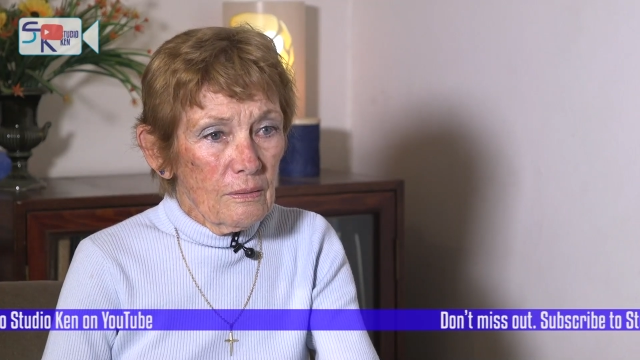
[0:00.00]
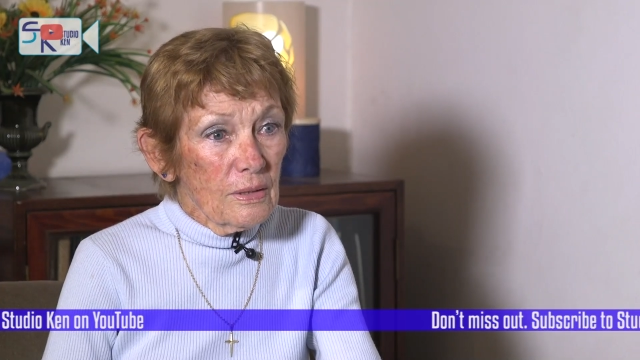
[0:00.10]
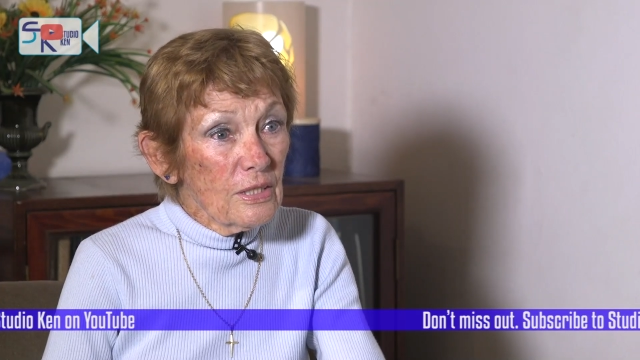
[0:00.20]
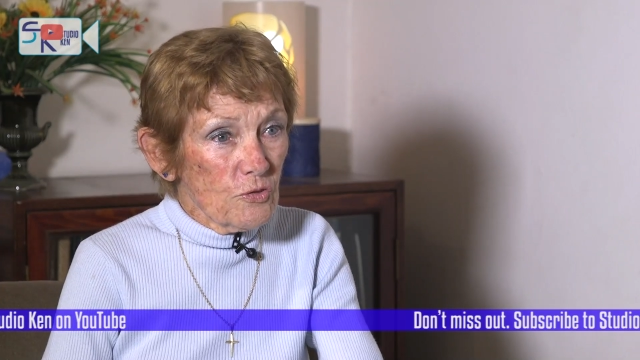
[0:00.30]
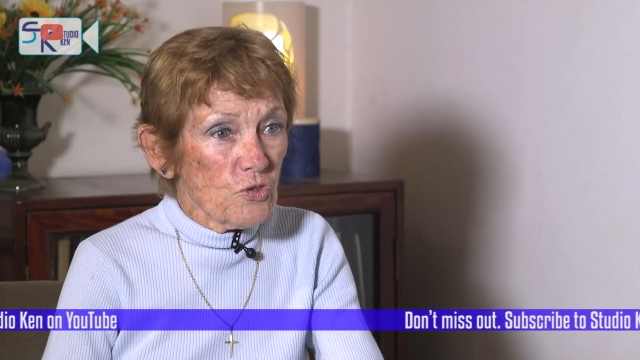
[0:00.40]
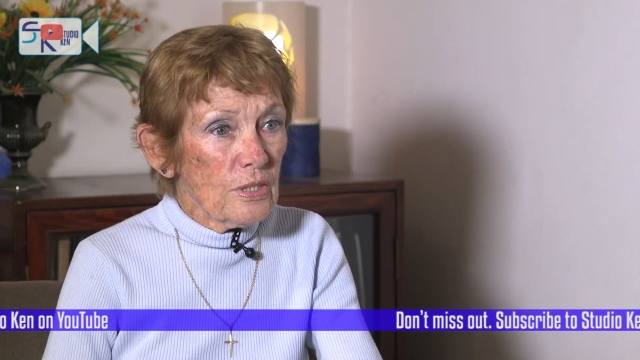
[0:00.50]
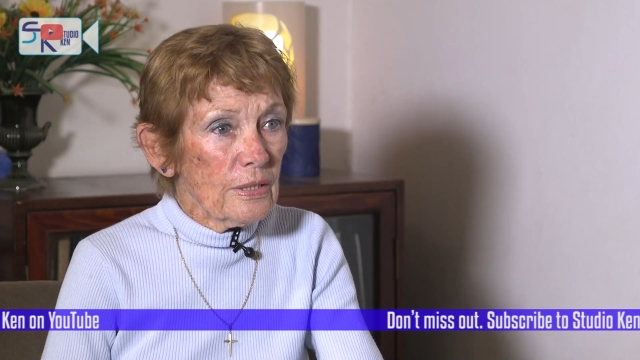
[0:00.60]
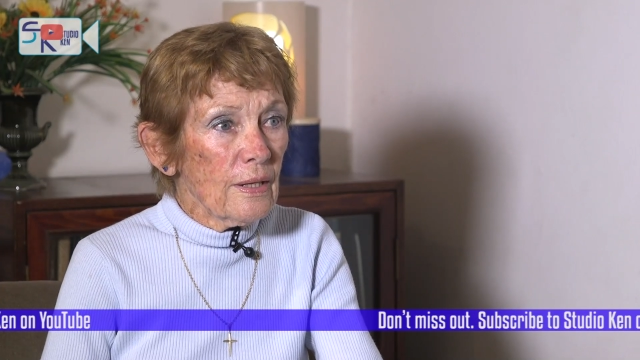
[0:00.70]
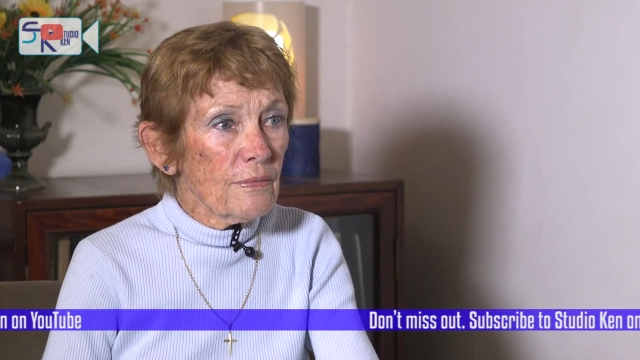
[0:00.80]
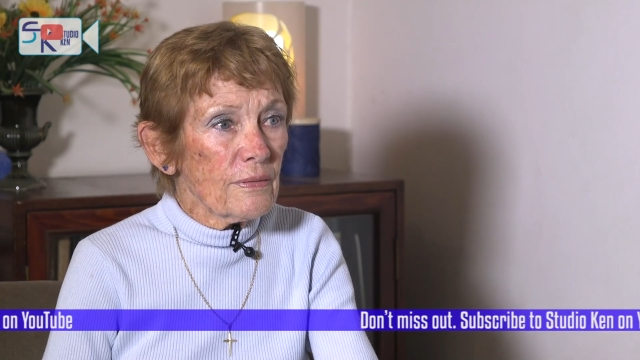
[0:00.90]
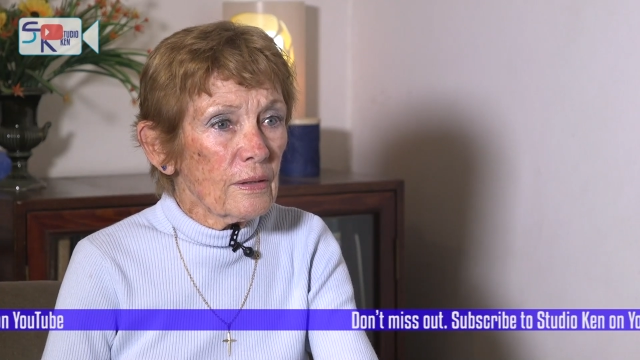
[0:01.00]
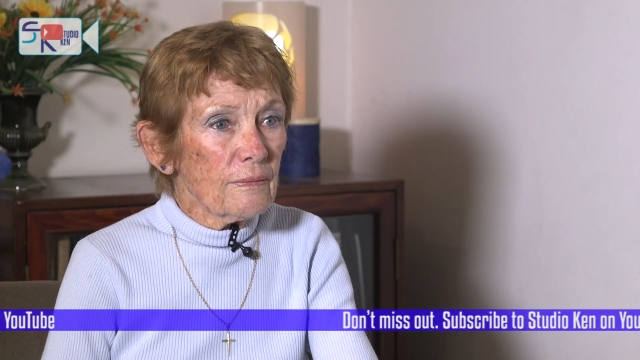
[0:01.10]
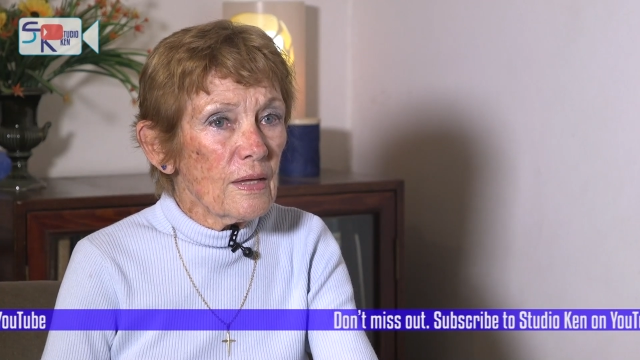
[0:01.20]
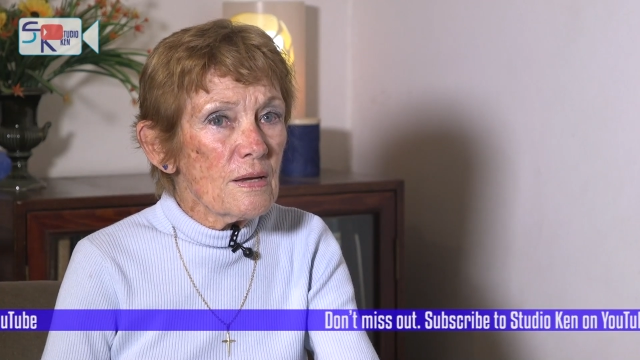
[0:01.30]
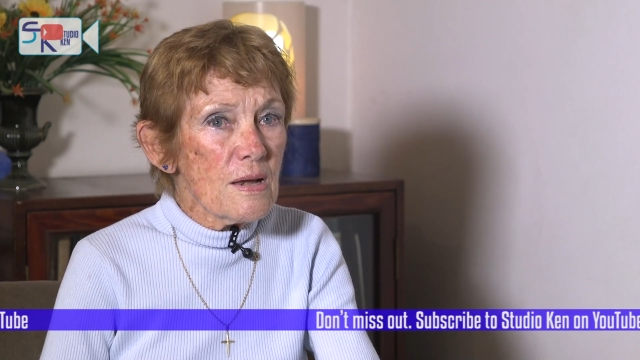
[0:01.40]
literally nothing,
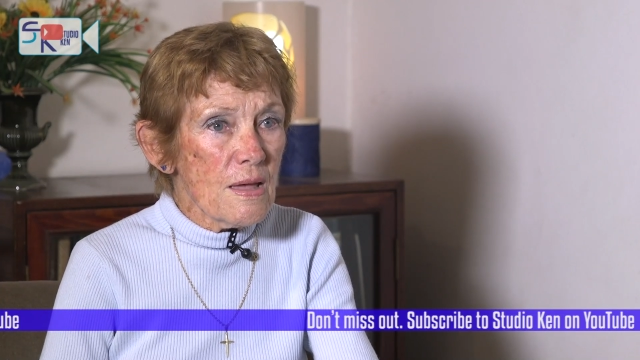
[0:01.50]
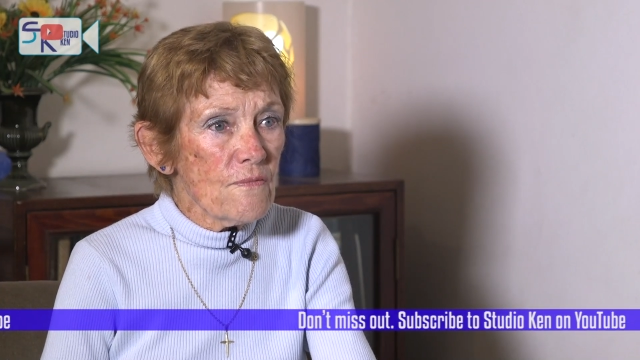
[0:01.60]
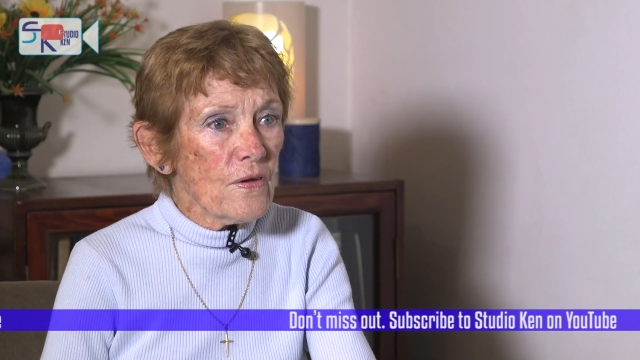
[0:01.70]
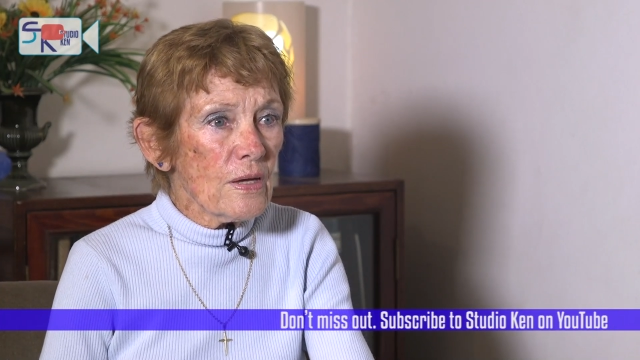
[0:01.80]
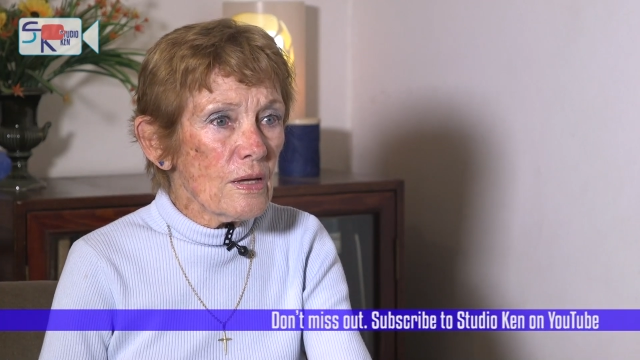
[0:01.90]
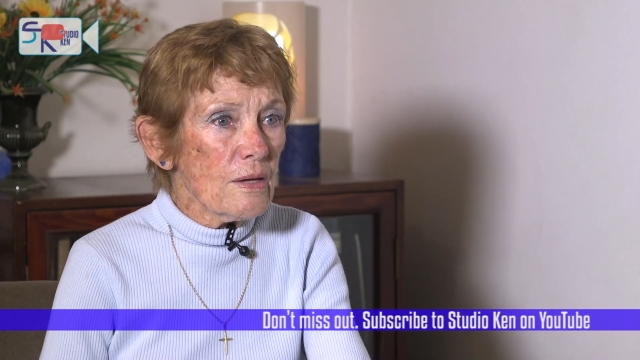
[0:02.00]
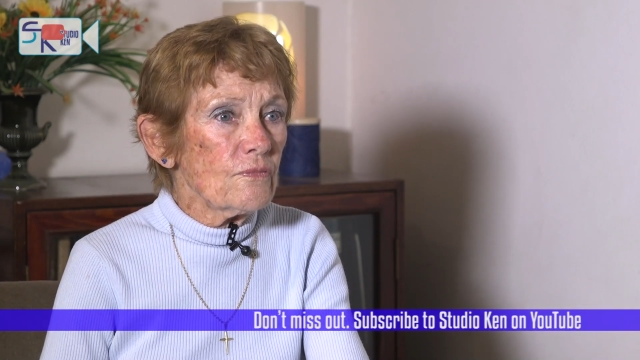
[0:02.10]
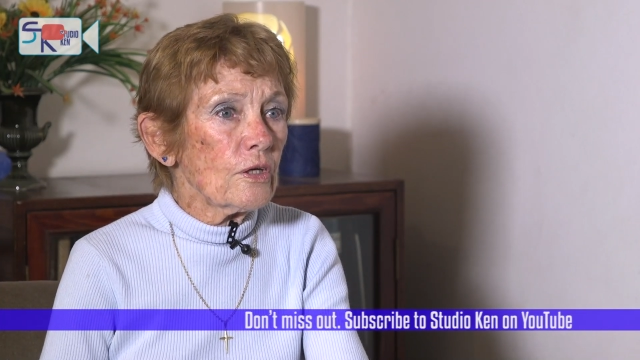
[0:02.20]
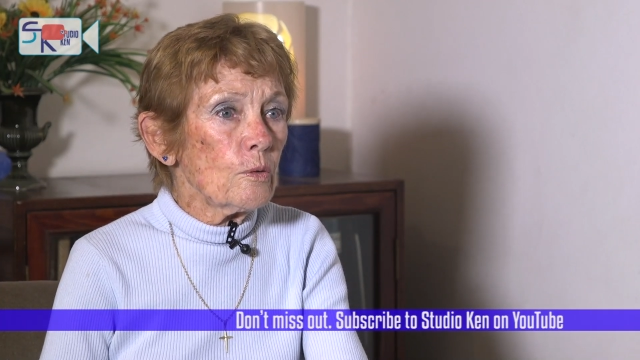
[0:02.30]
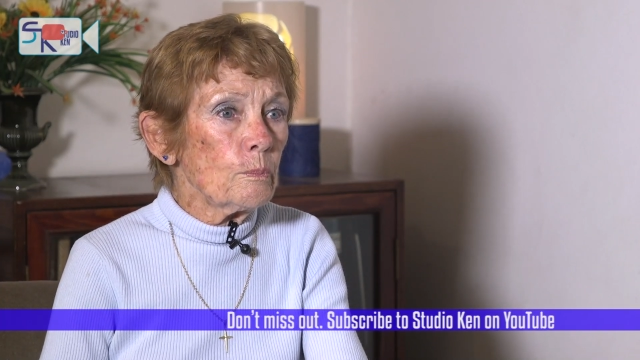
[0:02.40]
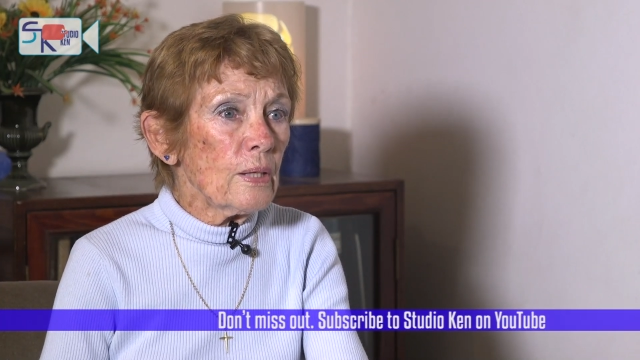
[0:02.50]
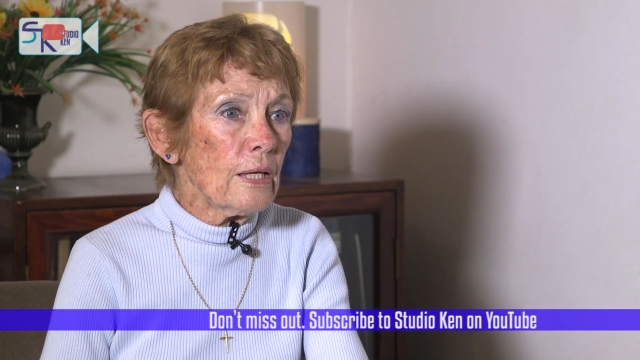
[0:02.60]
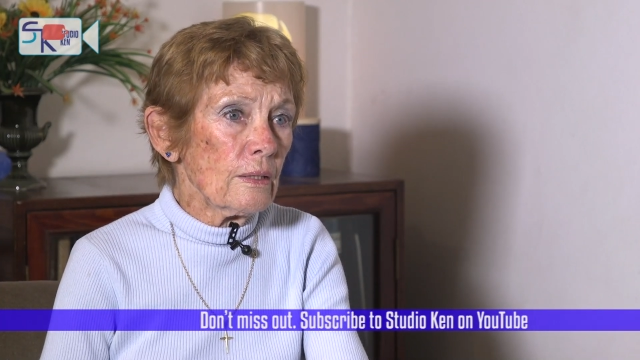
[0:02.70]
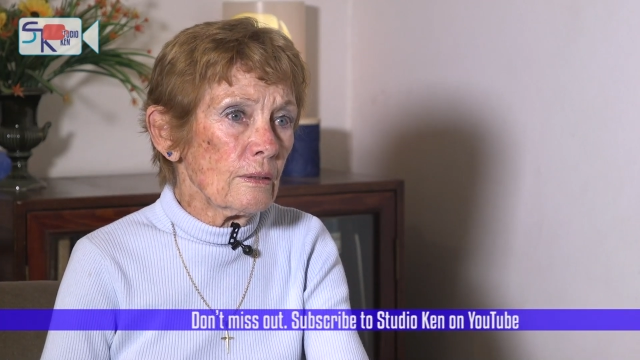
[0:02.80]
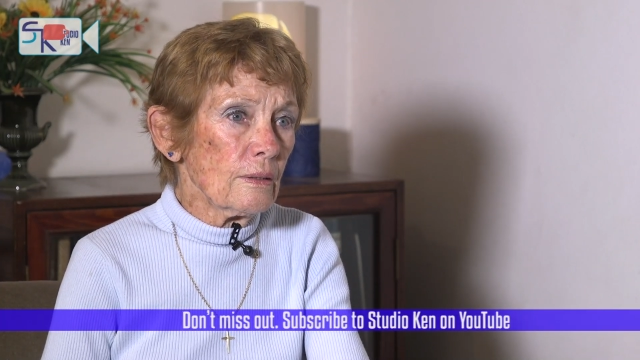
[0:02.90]
they never ever
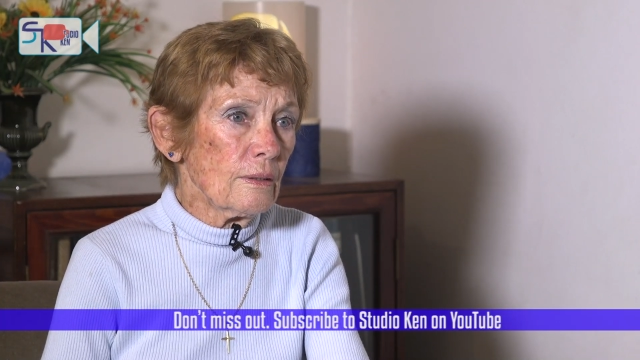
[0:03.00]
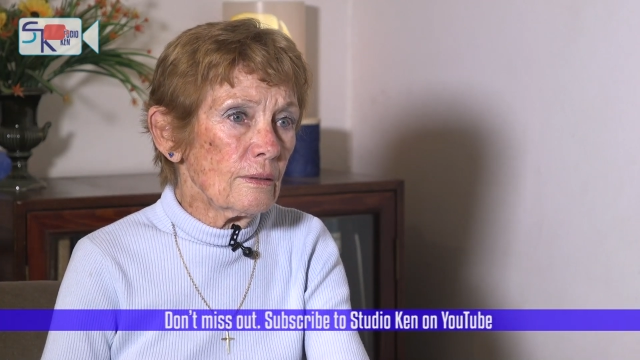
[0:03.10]
complain.